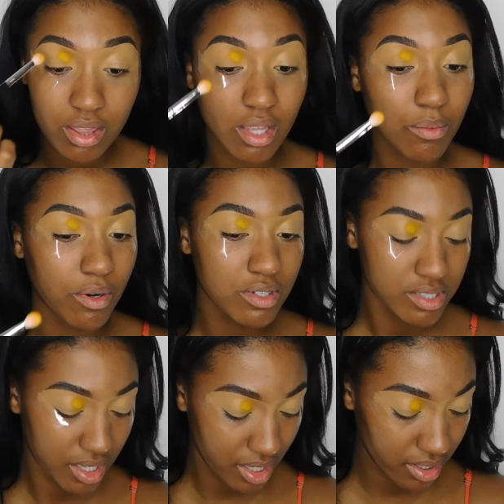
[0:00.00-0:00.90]
They were
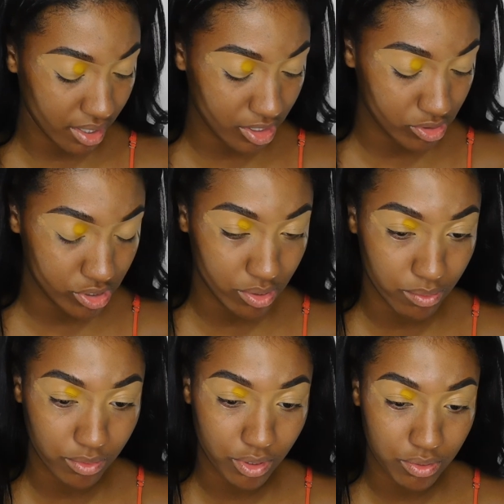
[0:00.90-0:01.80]
saying like you should
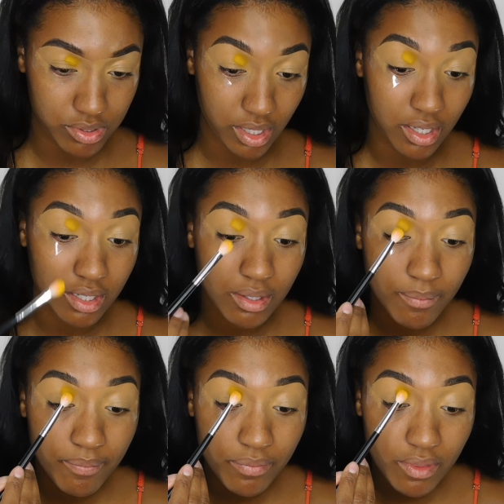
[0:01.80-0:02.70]
use like
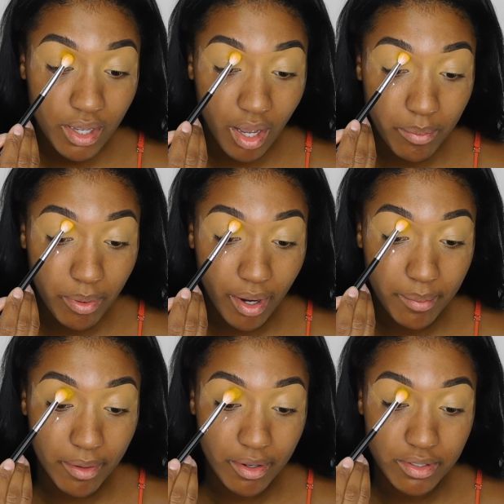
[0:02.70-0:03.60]
a
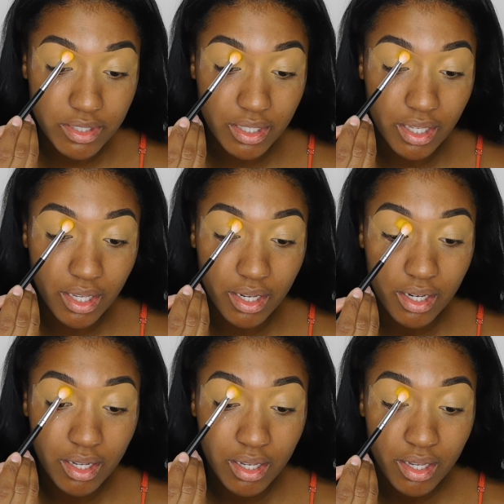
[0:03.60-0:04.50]
primer to get
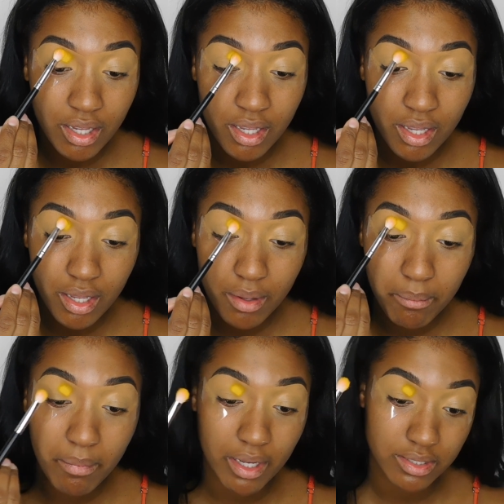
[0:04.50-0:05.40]

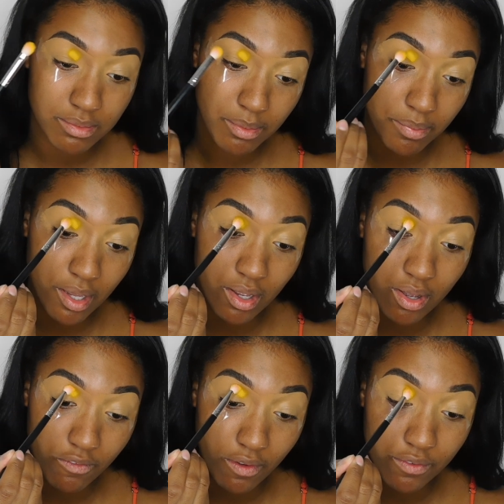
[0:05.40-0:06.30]
maximum
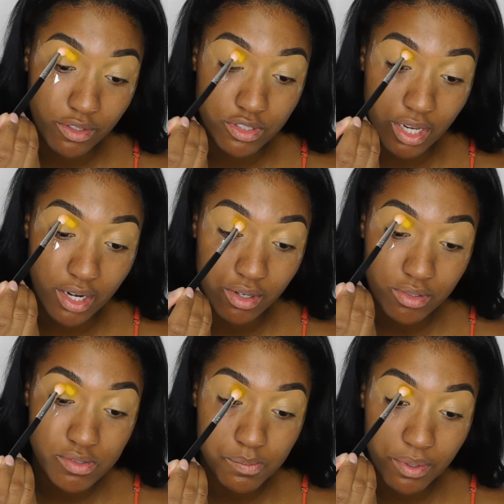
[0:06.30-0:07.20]
payoff off your
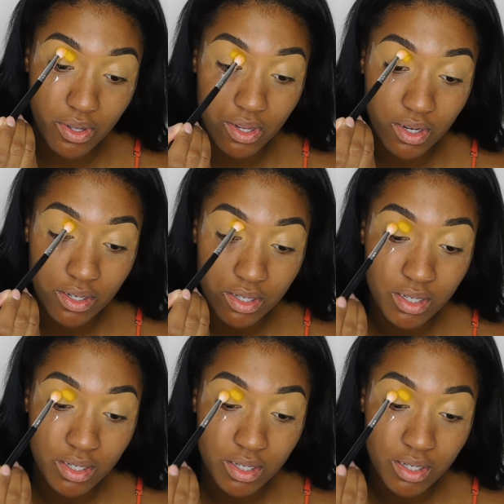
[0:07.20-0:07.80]
shadows, but